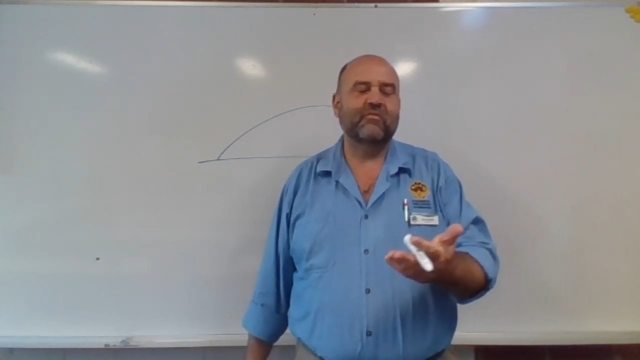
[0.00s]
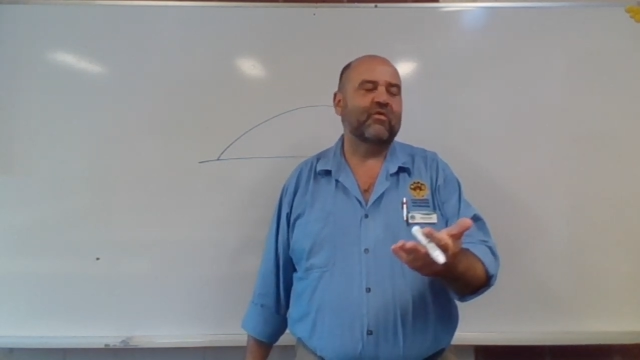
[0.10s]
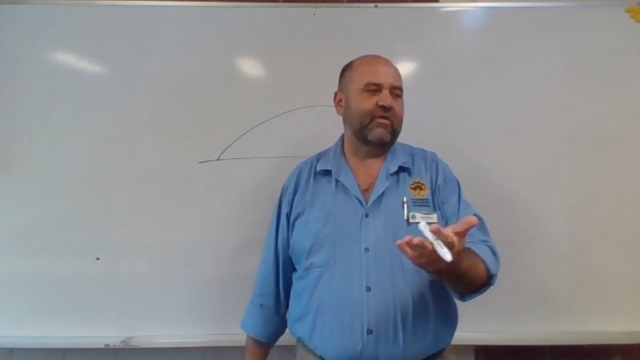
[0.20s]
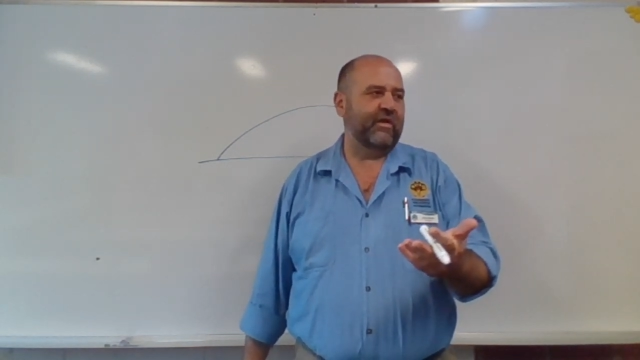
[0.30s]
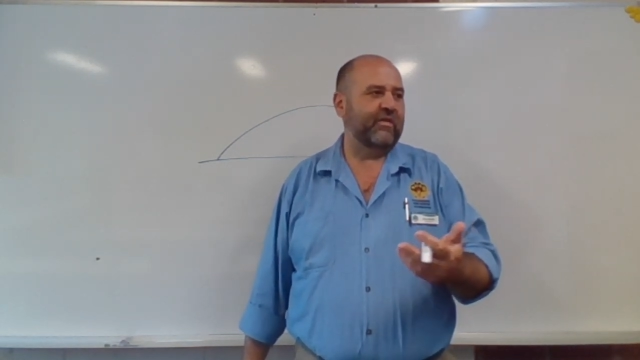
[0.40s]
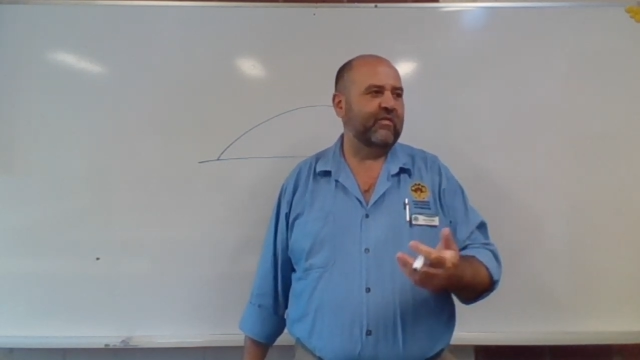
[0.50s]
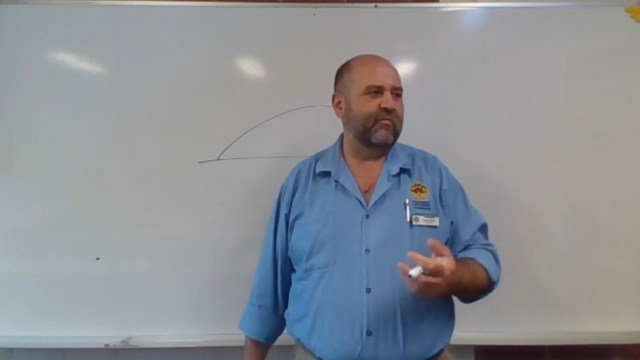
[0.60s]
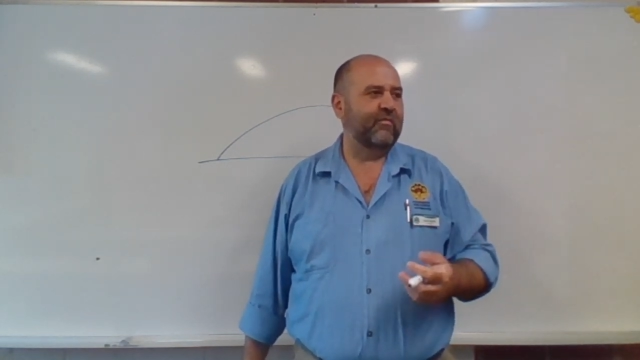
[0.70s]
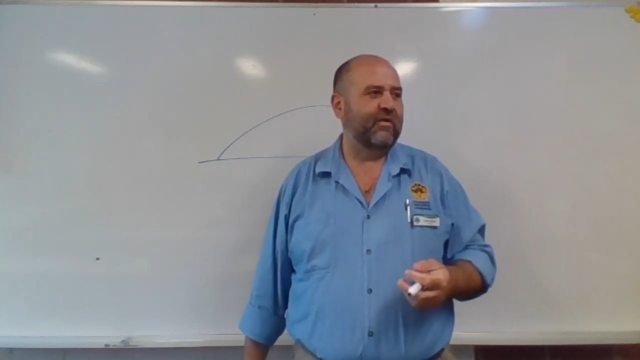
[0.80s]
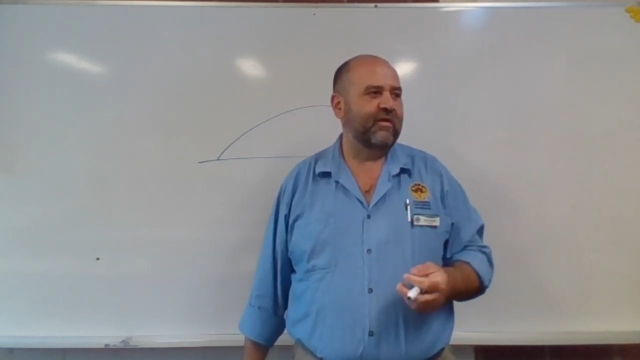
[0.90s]
I'm talking at them.
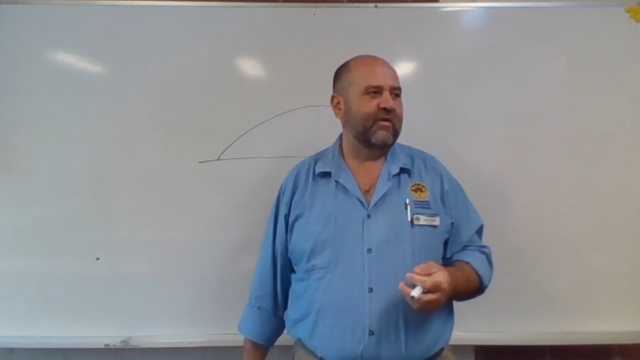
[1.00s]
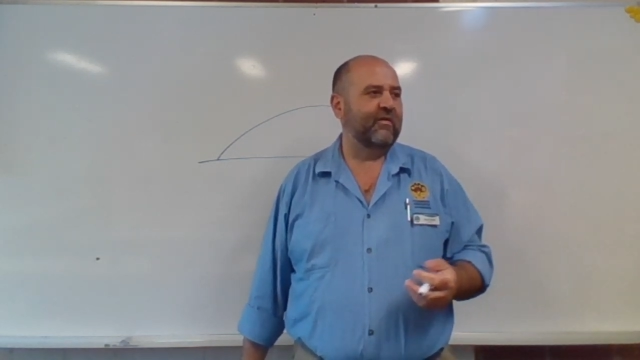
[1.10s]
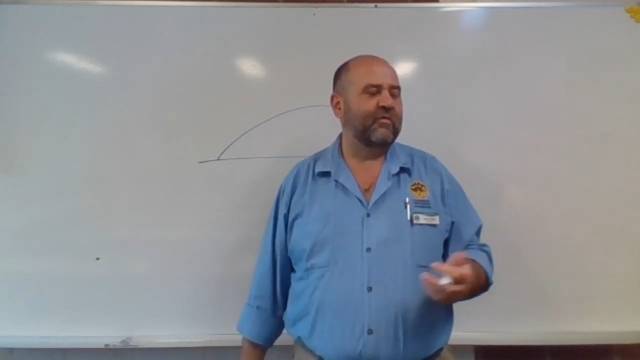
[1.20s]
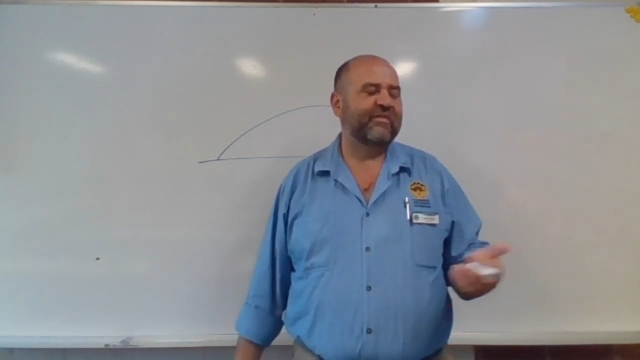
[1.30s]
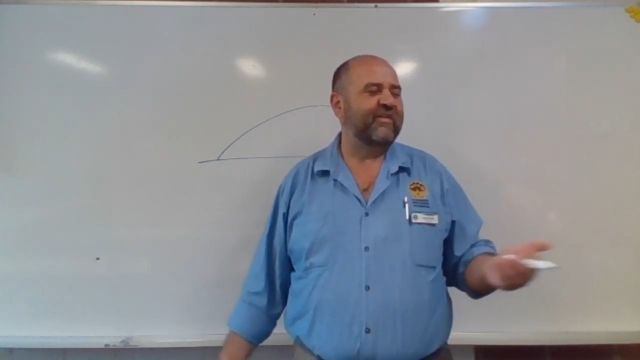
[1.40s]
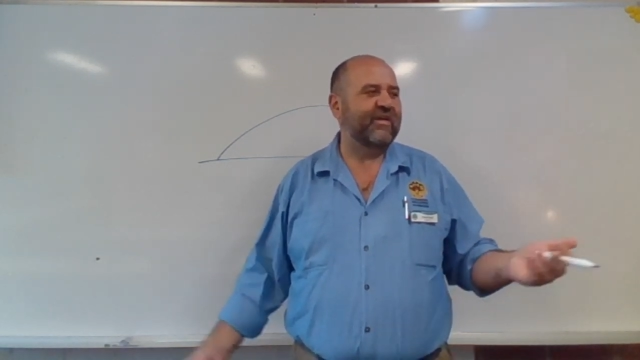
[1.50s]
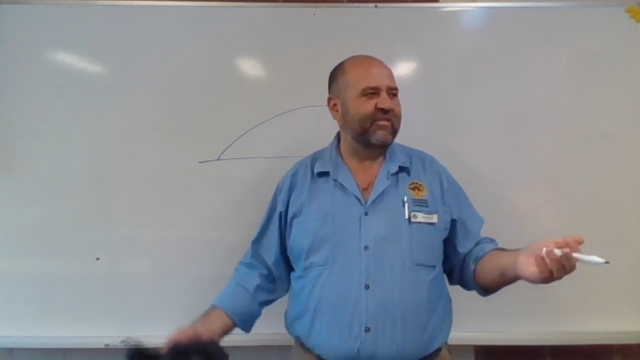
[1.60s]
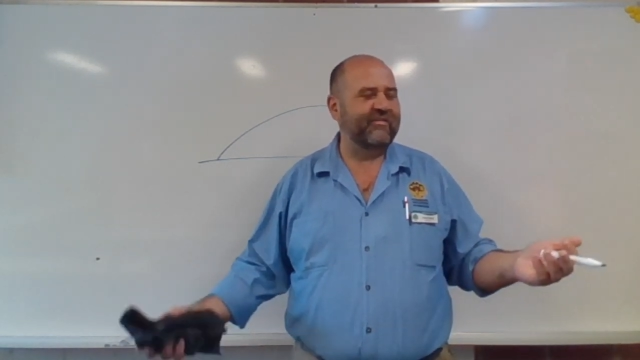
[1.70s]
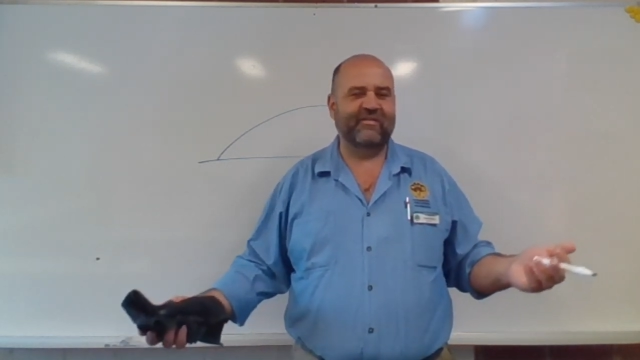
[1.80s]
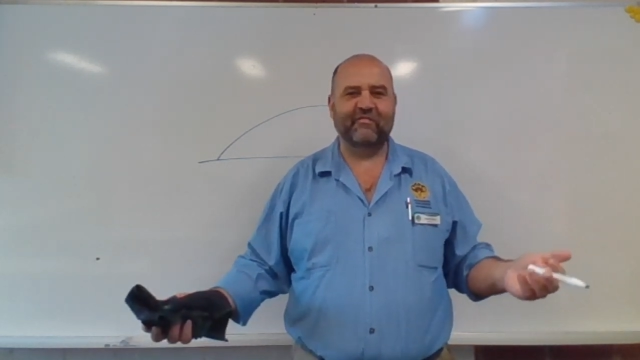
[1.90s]
Yes. Well, so
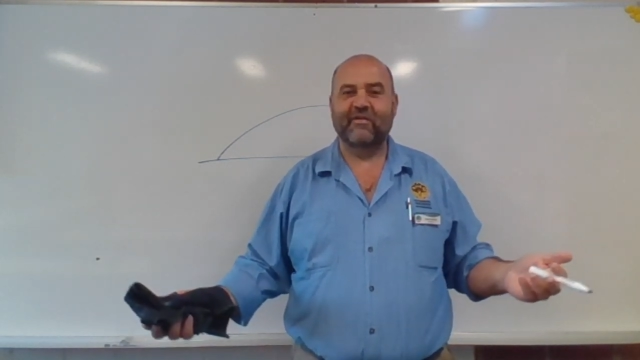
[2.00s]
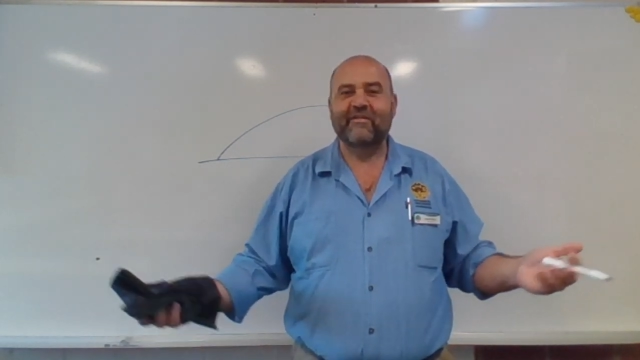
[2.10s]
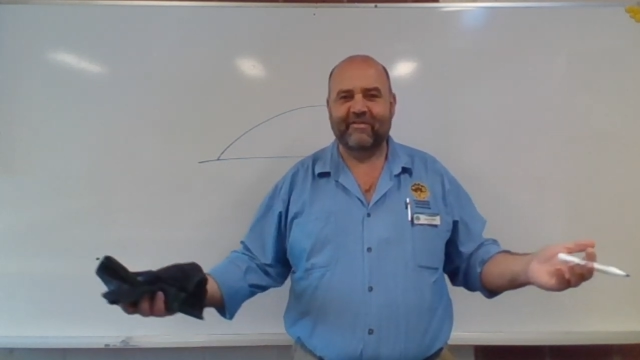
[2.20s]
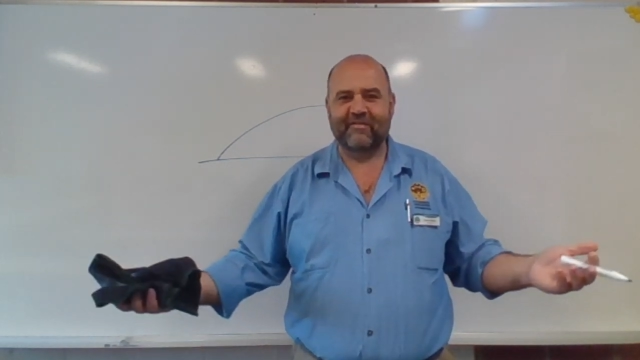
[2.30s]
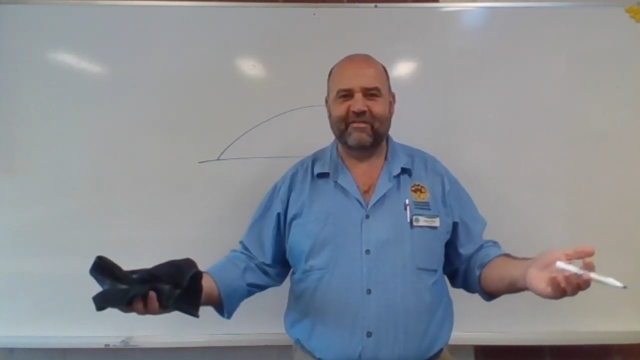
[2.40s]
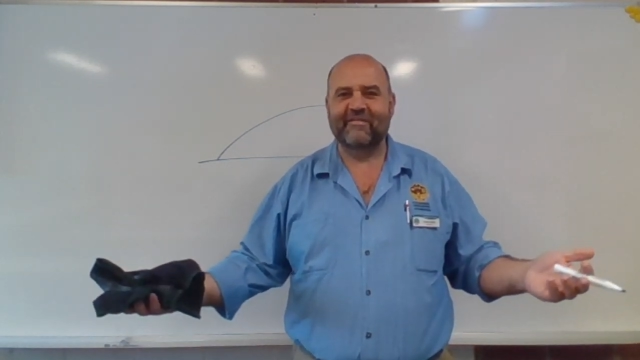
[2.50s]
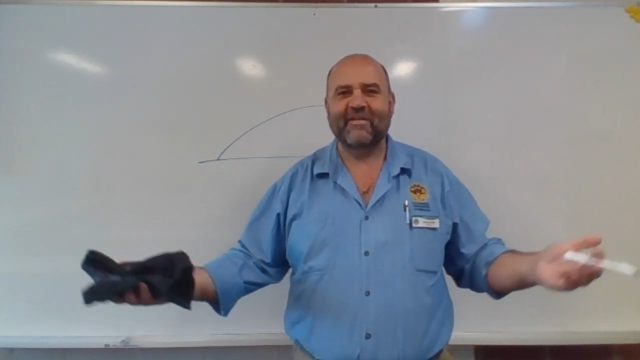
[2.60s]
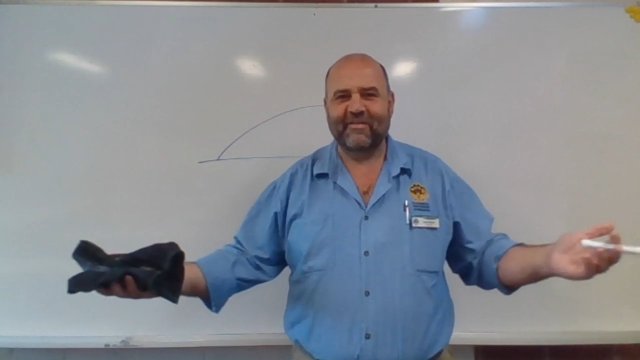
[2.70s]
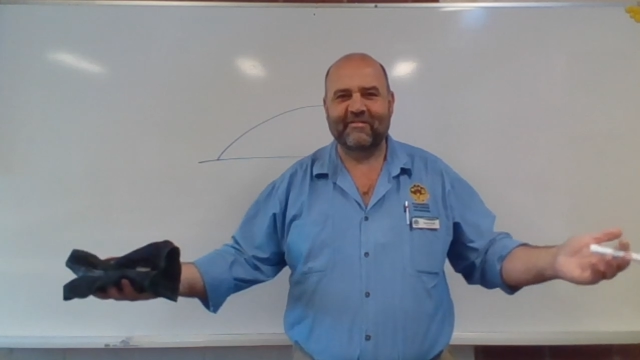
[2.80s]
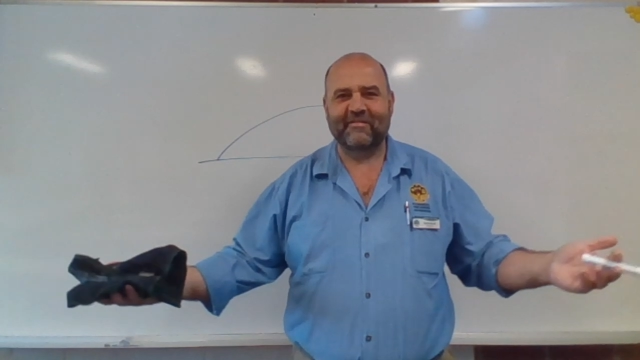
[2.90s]
nothing's different, is it, guys?
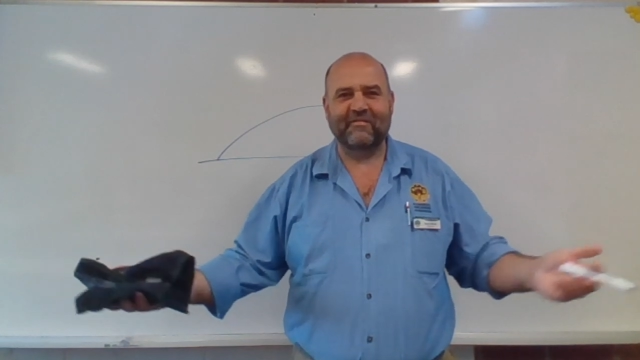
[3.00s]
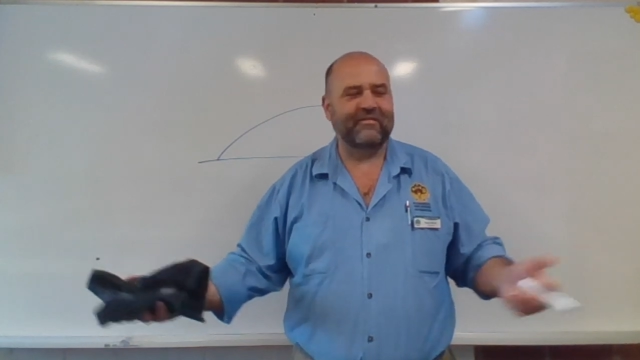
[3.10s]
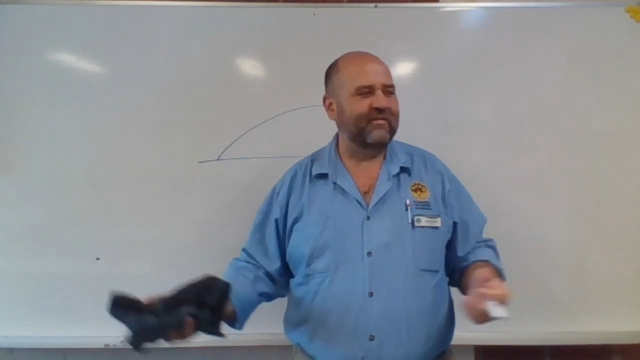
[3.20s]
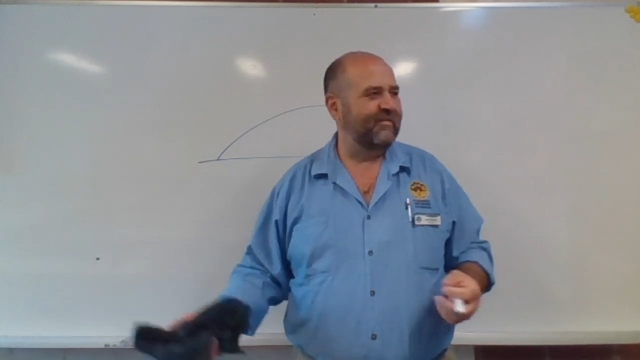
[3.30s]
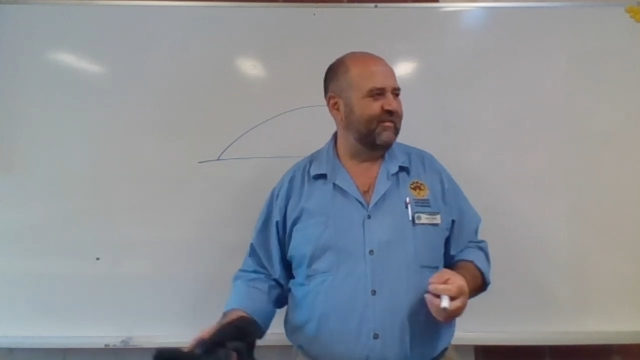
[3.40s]
Nothing's different.